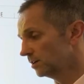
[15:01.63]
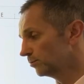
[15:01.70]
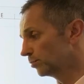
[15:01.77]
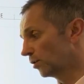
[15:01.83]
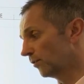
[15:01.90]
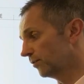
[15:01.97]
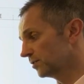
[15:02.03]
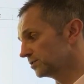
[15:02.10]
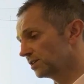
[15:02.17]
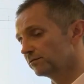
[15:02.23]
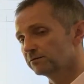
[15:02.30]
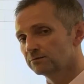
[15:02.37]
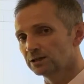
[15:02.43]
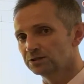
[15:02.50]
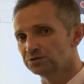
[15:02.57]
profits,
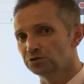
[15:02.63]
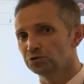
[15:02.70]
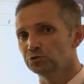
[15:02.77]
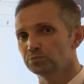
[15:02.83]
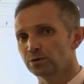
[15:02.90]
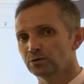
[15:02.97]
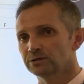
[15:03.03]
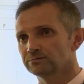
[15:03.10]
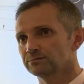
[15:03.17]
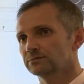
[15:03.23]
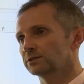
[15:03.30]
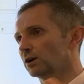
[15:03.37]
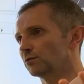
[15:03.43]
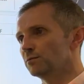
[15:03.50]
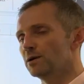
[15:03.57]
haven't we? Two point,
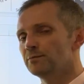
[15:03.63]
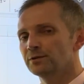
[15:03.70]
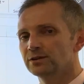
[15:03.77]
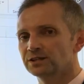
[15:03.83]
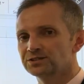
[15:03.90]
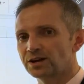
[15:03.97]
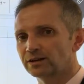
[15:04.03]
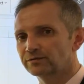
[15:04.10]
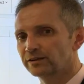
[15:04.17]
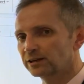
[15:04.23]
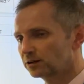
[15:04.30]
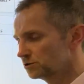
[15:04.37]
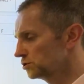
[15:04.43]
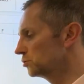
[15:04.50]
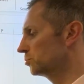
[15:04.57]
can't remember the exact
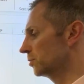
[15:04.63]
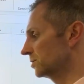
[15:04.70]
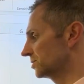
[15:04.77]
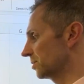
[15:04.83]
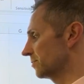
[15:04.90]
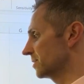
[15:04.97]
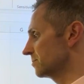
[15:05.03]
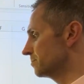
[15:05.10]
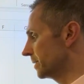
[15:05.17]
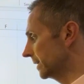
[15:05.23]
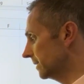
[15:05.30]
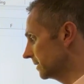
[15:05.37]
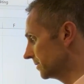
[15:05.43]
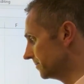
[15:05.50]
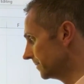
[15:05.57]
figure, two point something
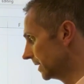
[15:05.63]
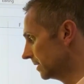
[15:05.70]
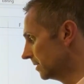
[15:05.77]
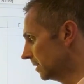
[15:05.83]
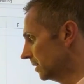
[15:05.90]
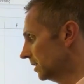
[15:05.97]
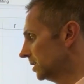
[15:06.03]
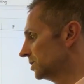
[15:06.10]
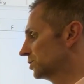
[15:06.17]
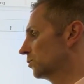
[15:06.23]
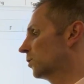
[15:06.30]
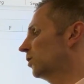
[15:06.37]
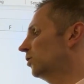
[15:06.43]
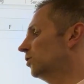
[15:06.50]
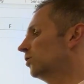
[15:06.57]
billion.
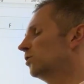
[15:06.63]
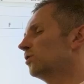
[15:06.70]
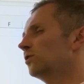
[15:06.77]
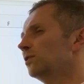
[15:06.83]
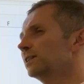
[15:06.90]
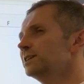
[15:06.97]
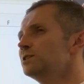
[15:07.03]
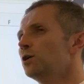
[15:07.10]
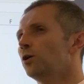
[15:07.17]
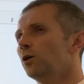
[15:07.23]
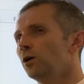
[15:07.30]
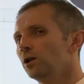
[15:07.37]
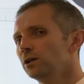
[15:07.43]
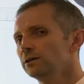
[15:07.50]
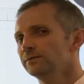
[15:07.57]
So all in
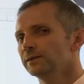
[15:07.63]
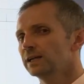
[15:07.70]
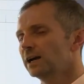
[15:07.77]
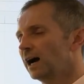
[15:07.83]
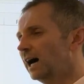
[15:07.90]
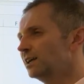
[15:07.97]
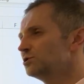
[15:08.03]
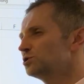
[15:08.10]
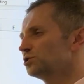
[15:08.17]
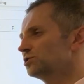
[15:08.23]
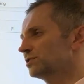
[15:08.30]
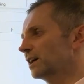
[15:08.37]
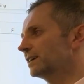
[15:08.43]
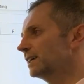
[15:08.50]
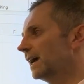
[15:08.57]
all, and just
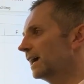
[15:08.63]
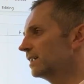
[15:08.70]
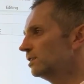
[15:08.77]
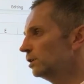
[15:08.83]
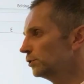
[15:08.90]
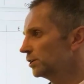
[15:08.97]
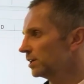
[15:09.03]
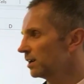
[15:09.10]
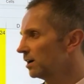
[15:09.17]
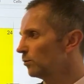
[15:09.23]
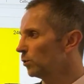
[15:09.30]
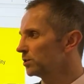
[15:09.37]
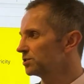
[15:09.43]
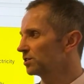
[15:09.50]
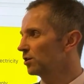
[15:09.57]
again, looking at
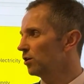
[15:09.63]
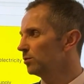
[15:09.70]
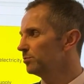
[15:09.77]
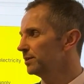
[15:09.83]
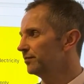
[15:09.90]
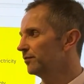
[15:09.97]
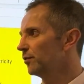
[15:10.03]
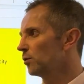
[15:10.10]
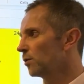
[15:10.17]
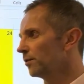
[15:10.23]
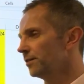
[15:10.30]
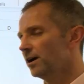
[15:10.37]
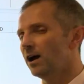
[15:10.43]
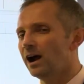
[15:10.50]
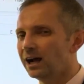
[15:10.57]
what's gone before,
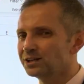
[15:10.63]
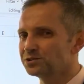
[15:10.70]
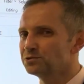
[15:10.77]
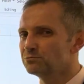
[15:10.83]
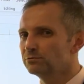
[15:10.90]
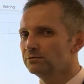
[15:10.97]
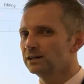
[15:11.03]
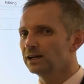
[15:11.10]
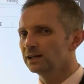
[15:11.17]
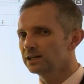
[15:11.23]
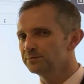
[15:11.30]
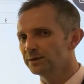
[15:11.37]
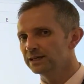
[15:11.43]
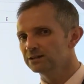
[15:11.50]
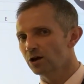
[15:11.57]
there hasn't really
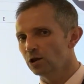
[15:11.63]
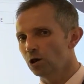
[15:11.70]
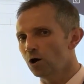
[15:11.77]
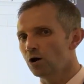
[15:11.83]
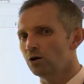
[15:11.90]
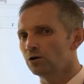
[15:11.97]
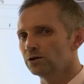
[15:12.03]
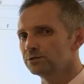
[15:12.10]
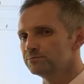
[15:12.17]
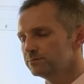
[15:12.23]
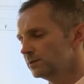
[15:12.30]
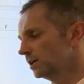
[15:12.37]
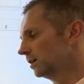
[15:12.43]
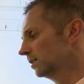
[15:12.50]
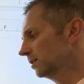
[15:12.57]
been a lot on
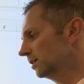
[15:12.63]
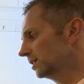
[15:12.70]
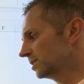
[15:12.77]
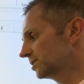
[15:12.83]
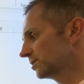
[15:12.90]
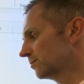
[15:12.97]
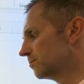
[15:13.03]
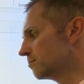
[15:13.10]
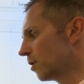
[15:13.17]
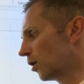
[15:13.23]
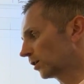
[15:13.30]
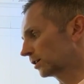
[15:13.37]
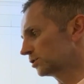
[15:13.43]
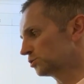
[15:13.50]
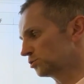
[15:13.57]
these
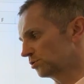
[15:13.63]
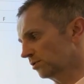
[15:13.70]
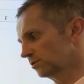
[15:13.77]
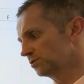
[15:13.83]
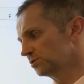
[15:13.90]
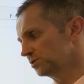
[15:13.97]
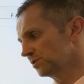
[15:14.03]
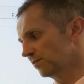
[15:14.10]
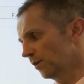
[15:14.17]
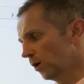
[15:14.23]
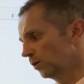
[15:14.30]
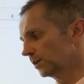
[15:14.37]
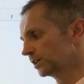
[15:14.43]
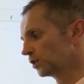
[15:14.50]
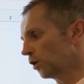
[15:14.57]
market structures of
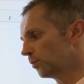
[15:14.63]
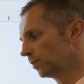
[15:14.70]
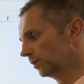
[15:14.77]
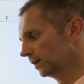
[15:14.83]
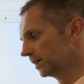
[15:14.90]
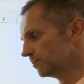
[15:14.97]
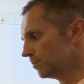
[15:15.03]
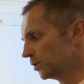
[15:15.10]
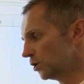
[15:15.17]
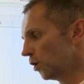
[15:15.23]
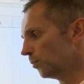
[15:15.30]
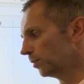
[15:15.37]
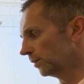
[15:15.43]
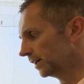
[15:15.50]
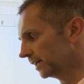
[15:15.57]
oligopoly and
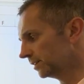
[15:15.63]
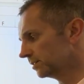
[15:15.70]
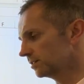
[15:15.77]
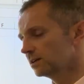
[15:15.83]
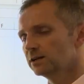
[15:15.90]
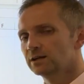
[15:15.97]
monopoly and